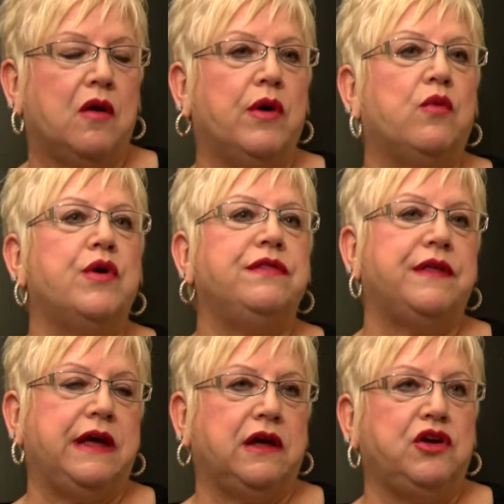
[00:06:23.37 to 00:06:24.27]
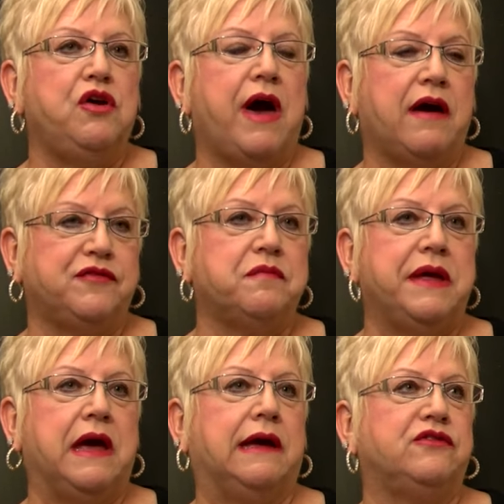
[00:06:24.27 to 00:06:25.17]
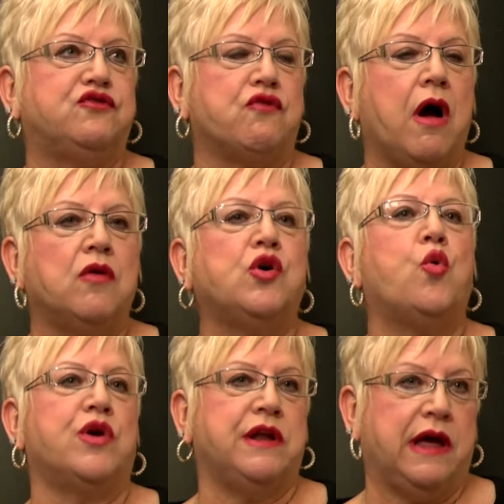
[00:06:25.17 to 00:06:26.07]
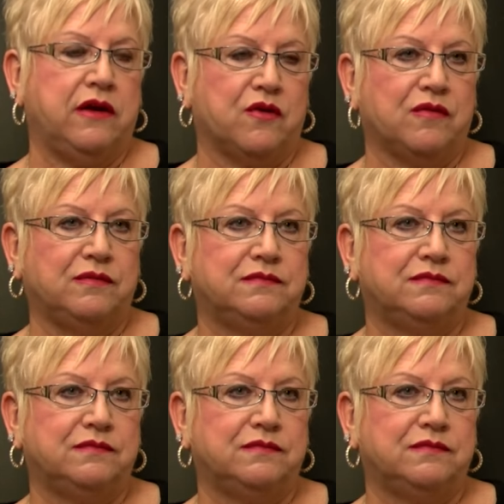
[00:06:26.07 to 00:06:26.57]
Well, one thing, you have to be a strong coordinator.